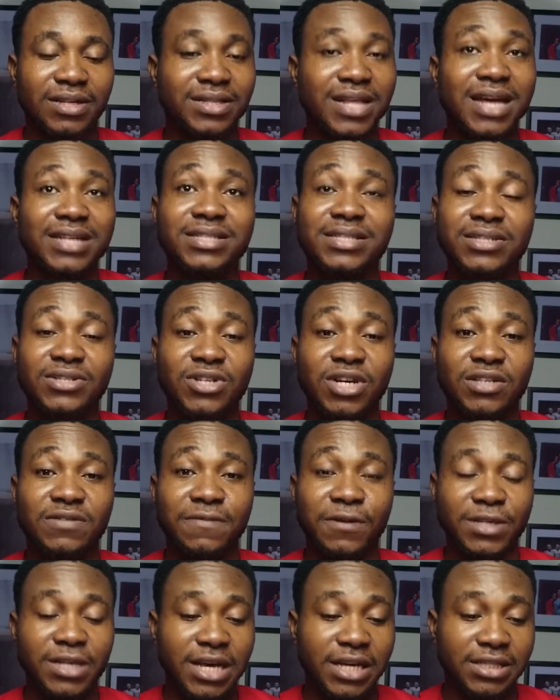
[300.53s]
tax is just
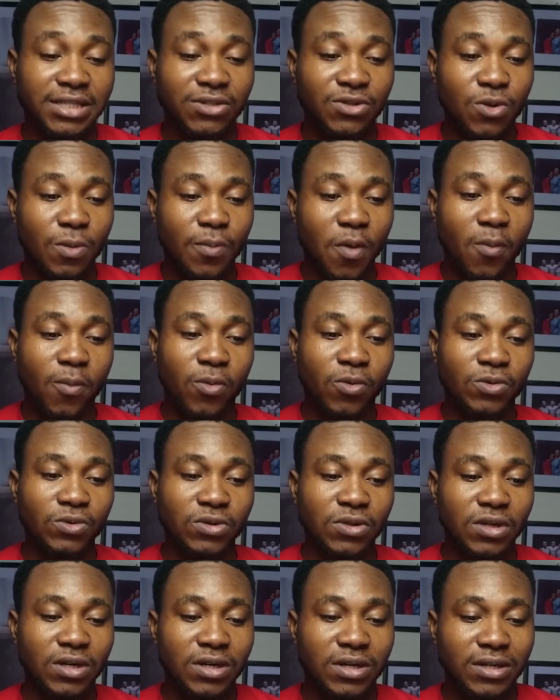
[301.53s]
for the SEO
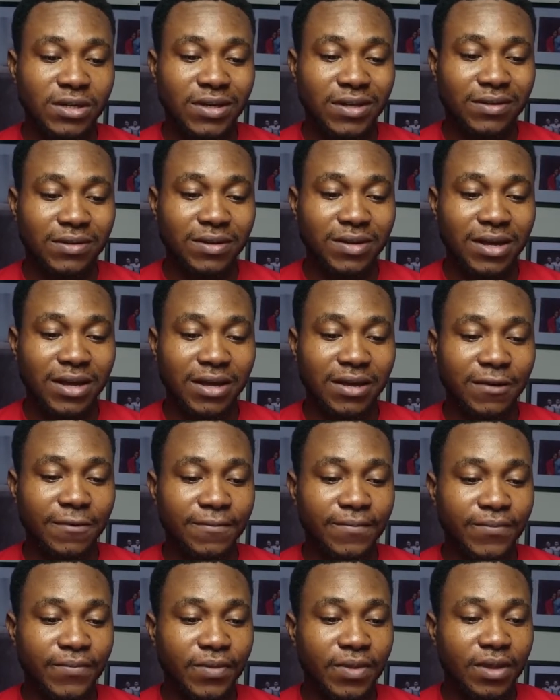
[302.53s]
purpose.
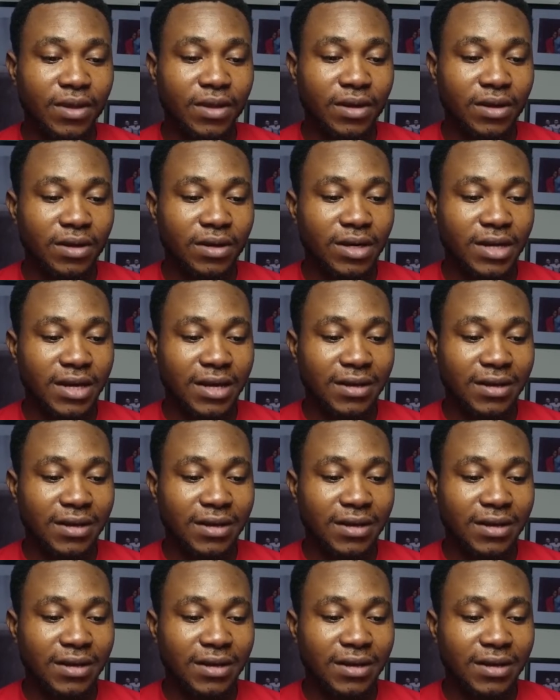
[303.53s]
The